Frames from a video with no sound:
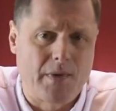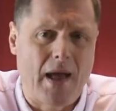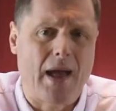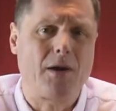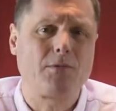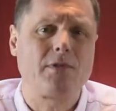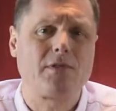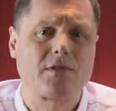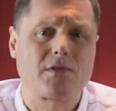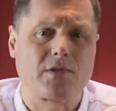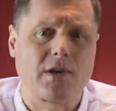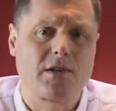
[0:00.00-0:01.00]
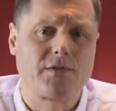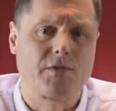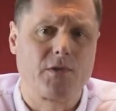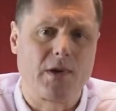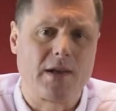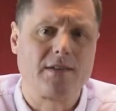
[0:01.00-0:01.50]
How
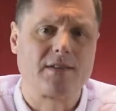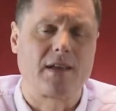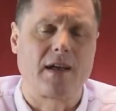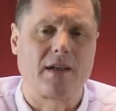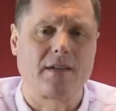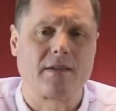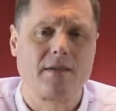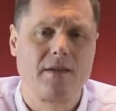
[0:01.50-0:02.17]
disgraceful is that?